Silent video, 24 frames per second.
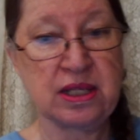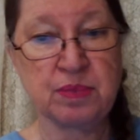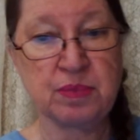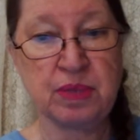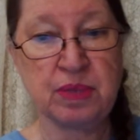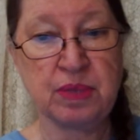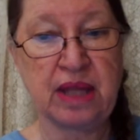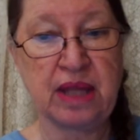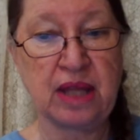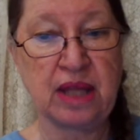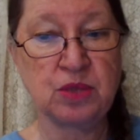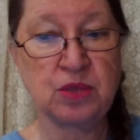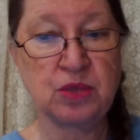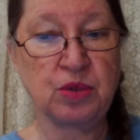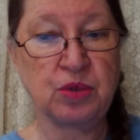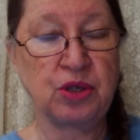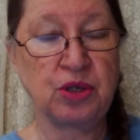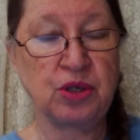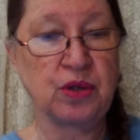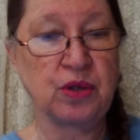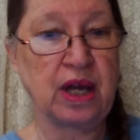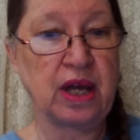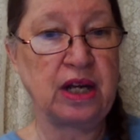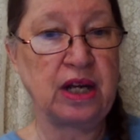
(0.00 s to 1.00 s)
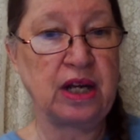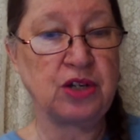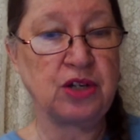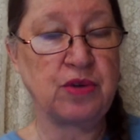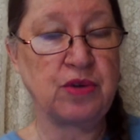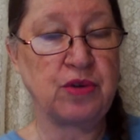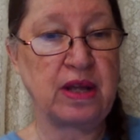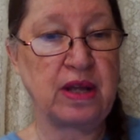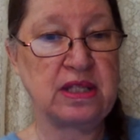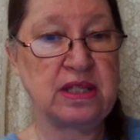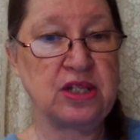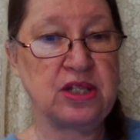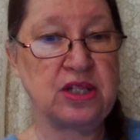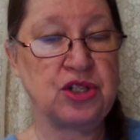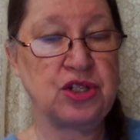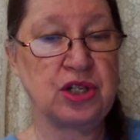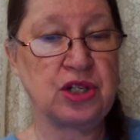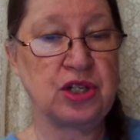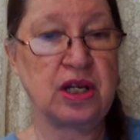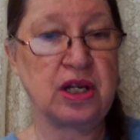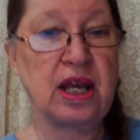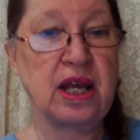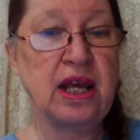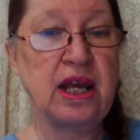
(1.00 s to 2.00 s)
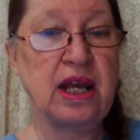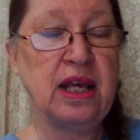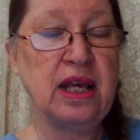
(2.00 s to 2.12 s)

but that's where you kind of transition.